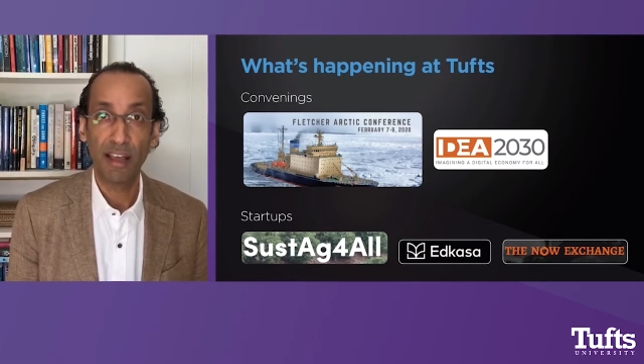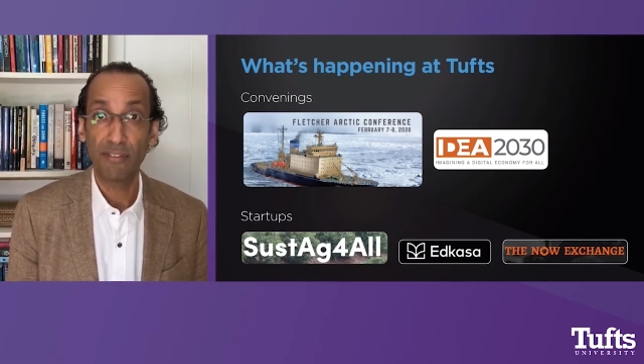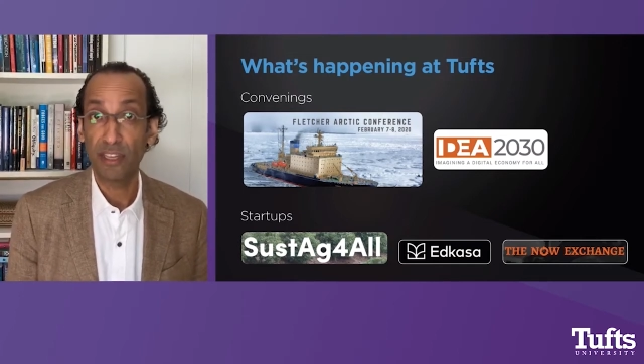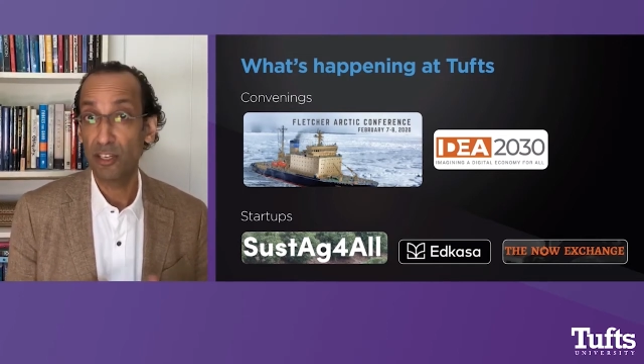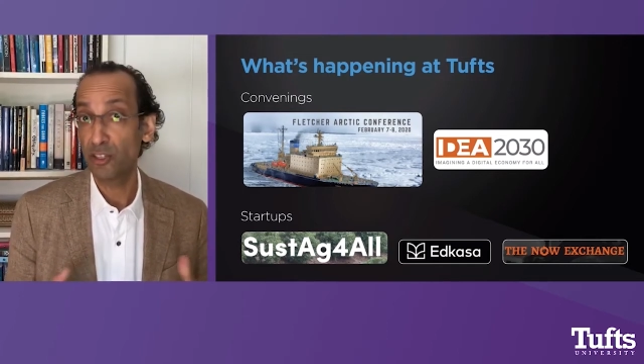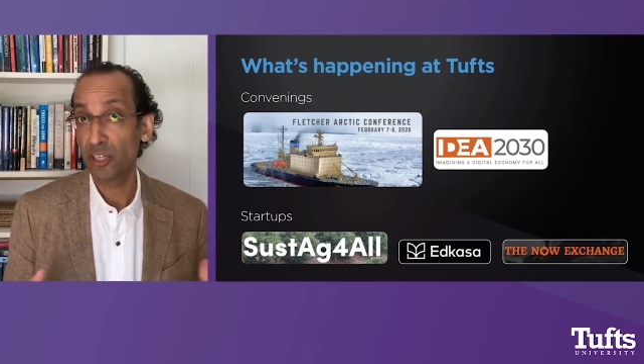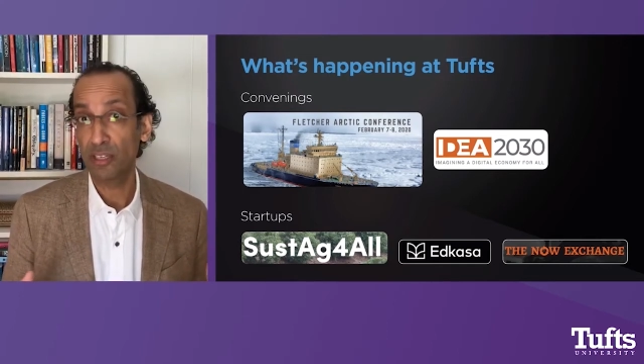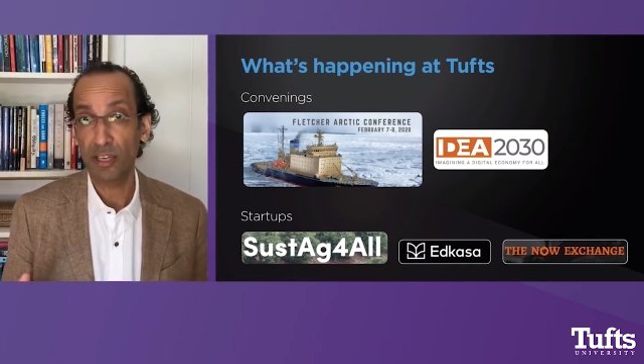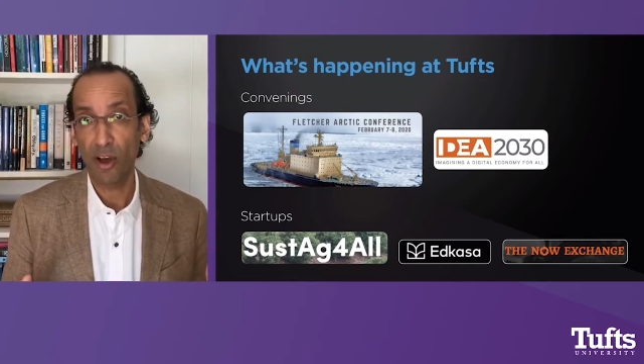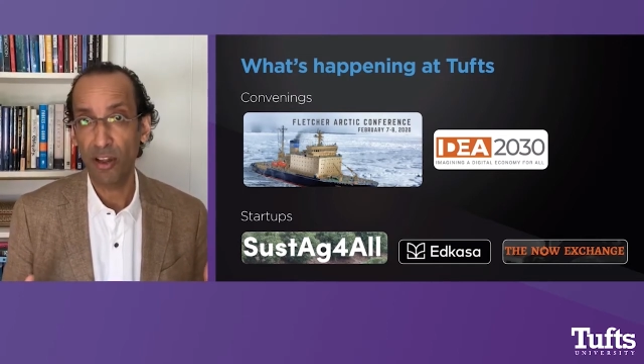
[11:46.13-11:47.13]
the digital
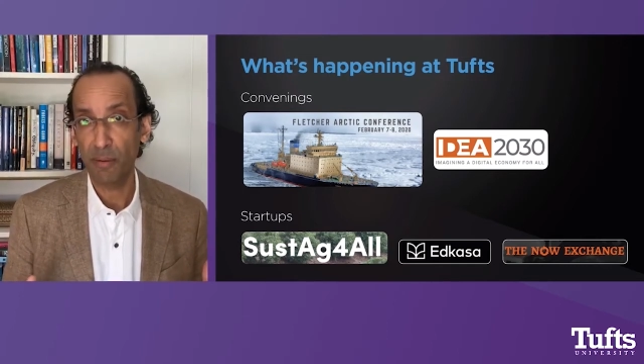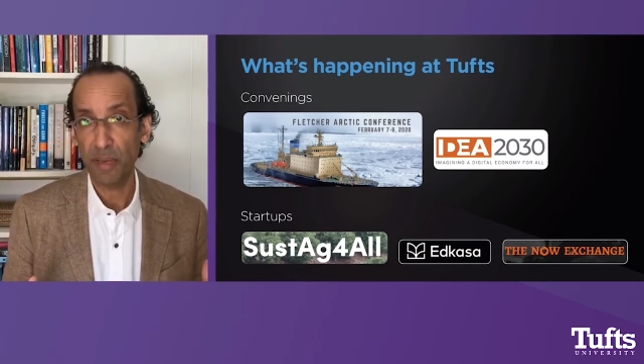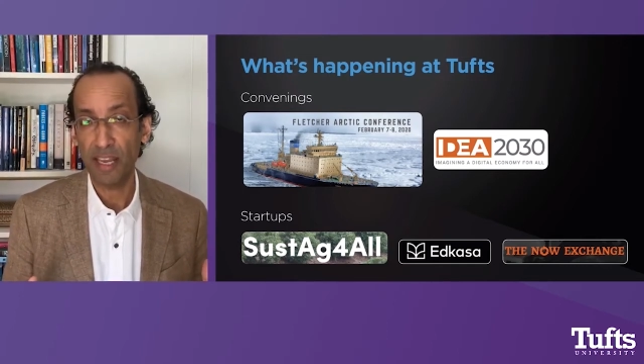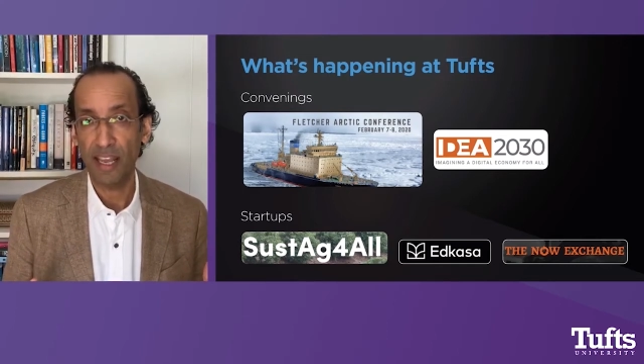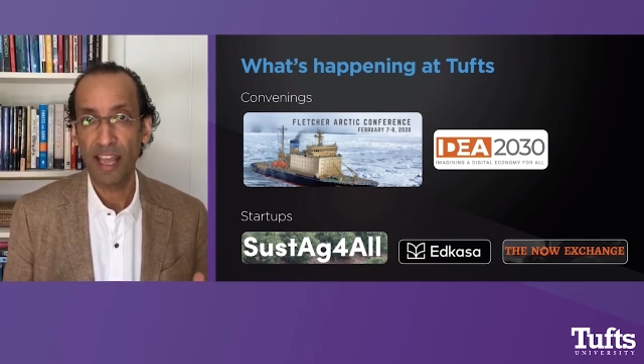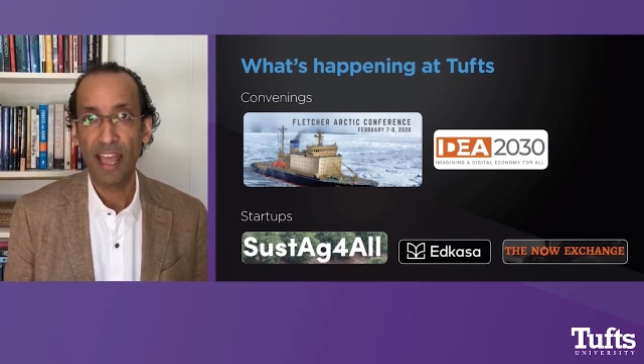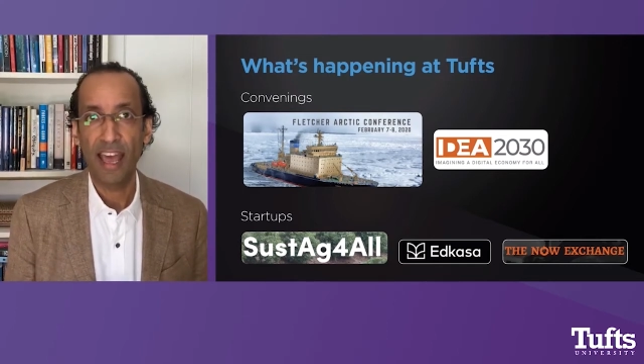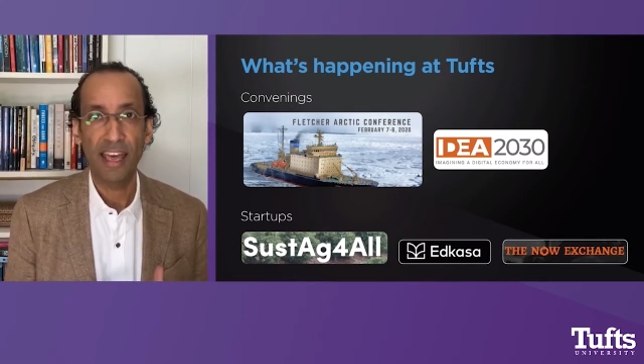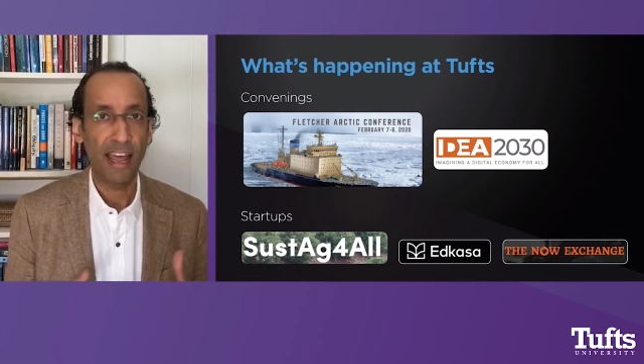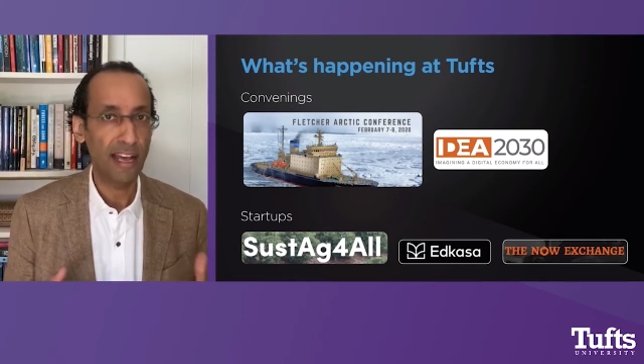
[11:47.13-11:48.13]
economy
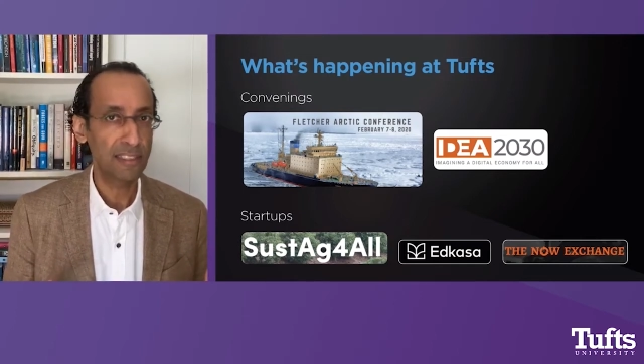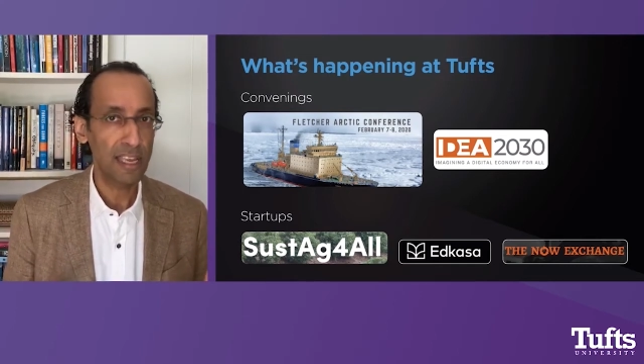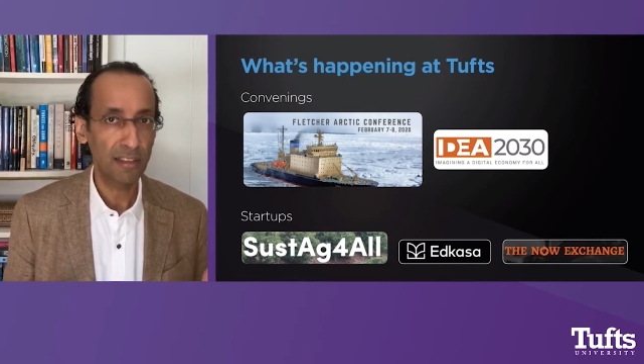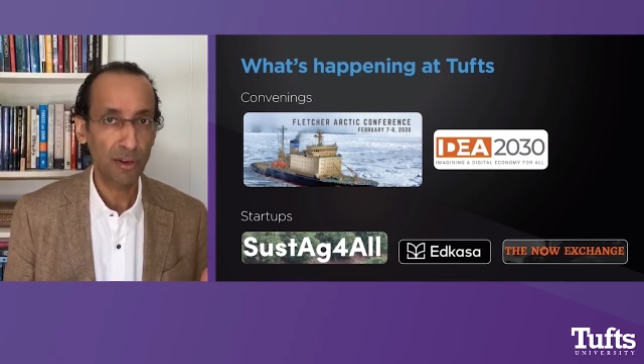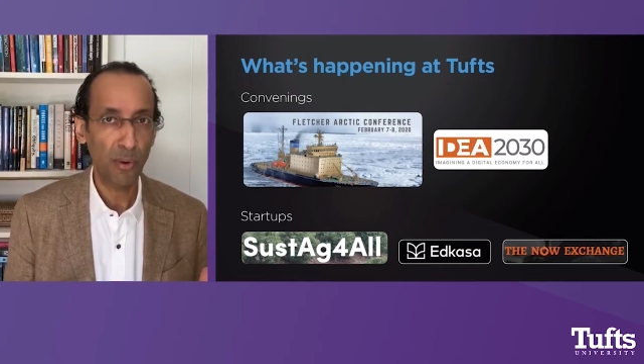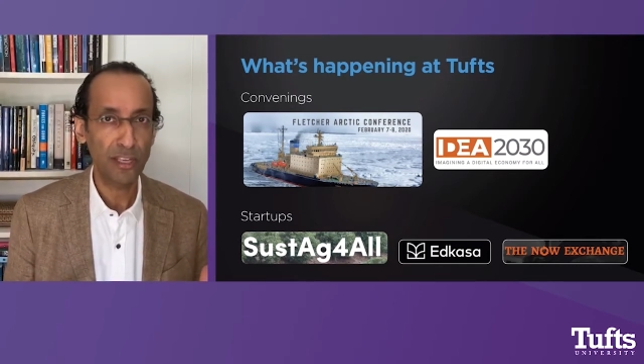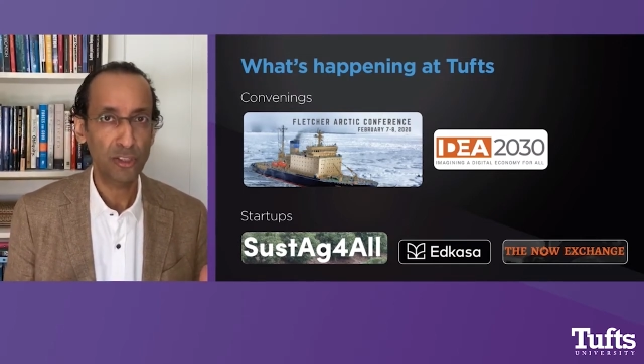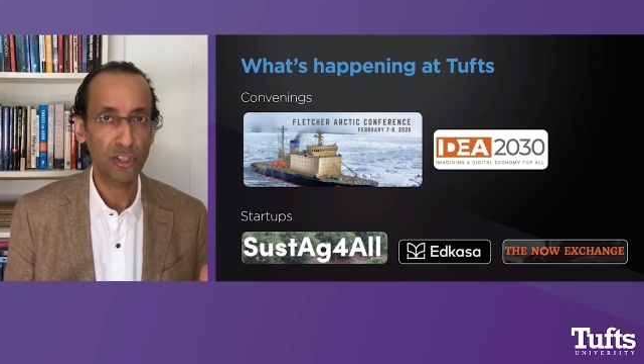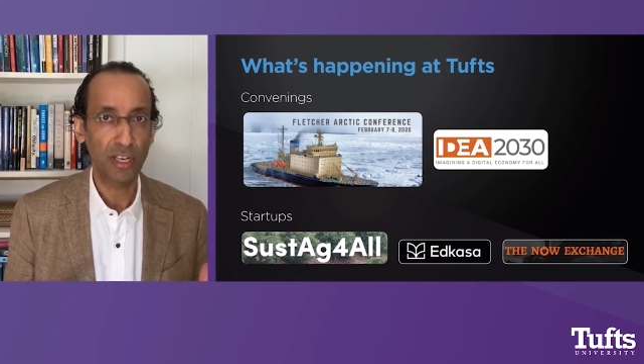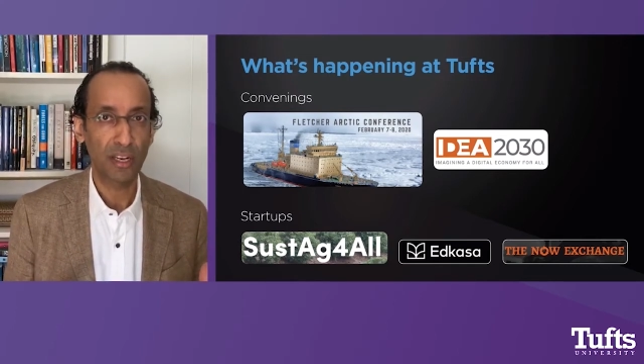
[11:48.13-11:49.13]
and asking the
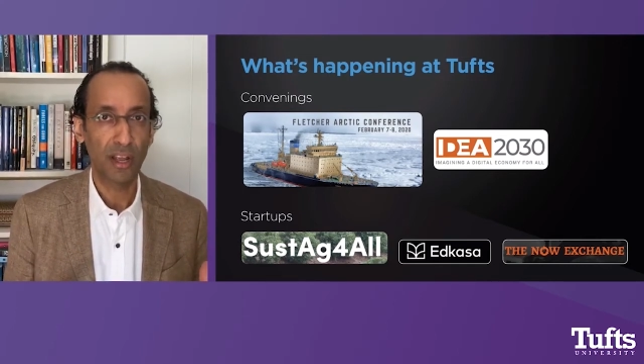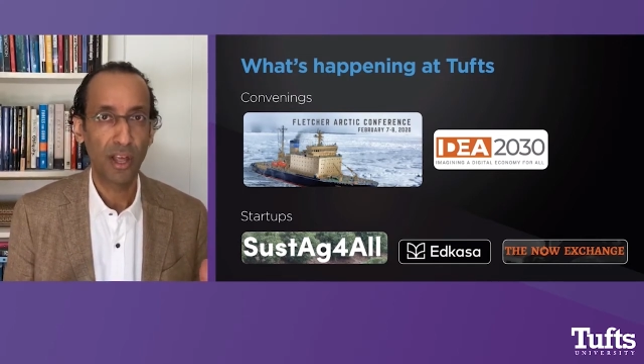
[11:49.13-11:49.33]
question